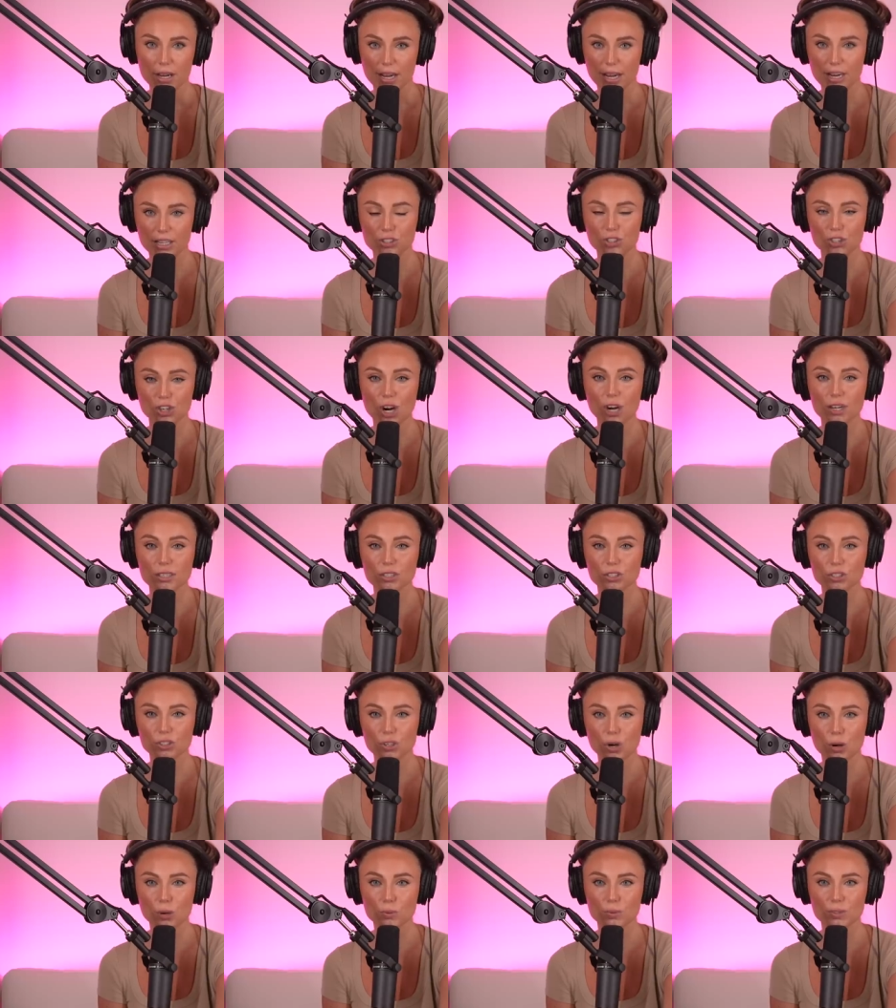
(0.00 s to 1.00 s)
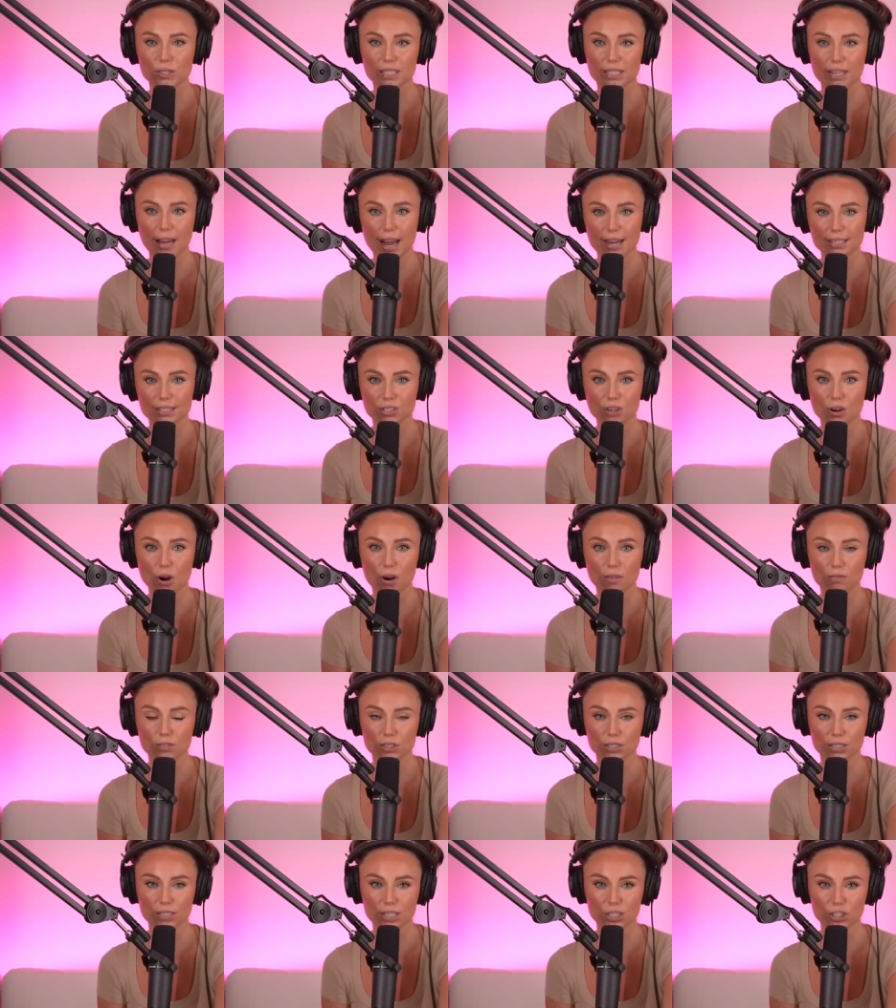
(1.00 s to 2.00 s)
In John Stone's last
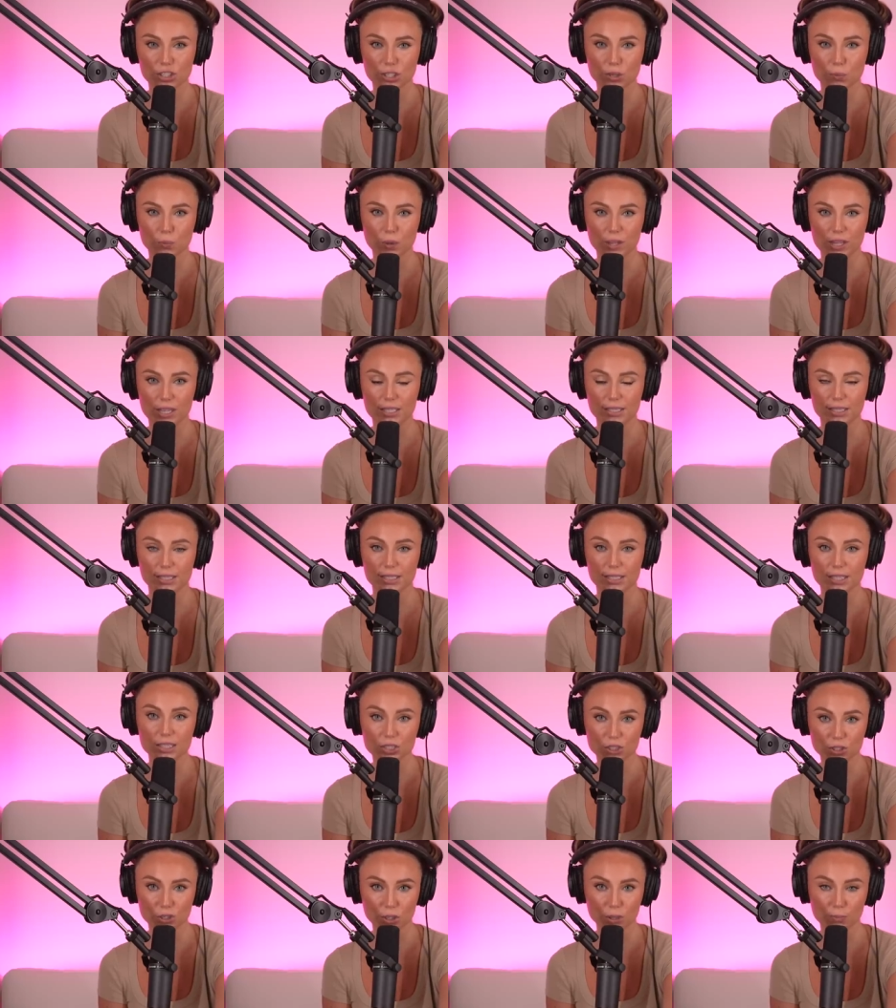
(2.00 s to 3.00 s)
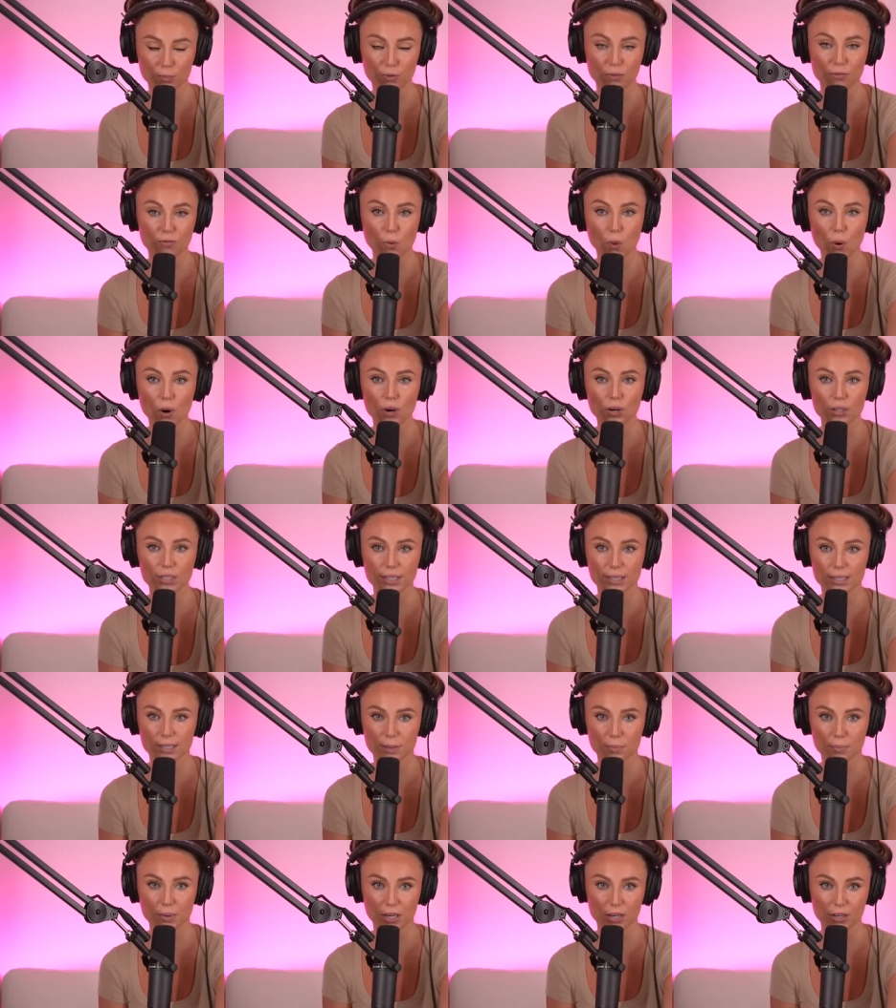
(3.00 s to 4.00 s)
conversation with his sister before her
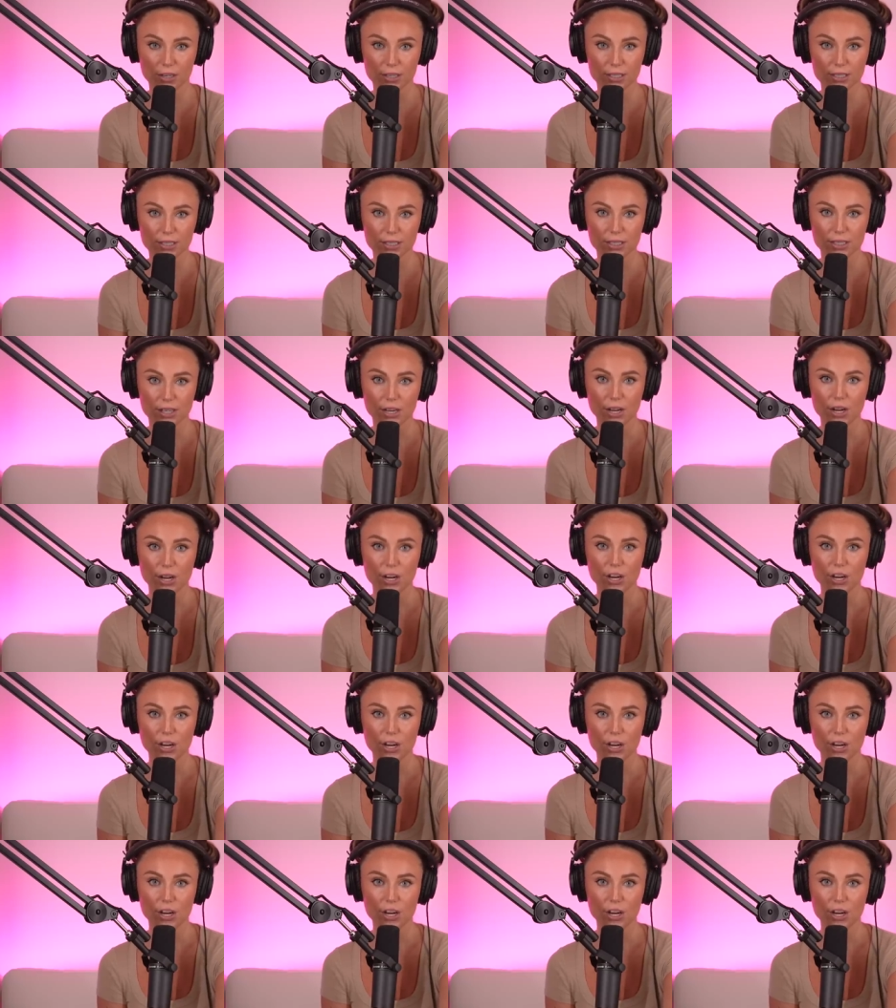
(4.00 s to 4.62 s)
disappearance,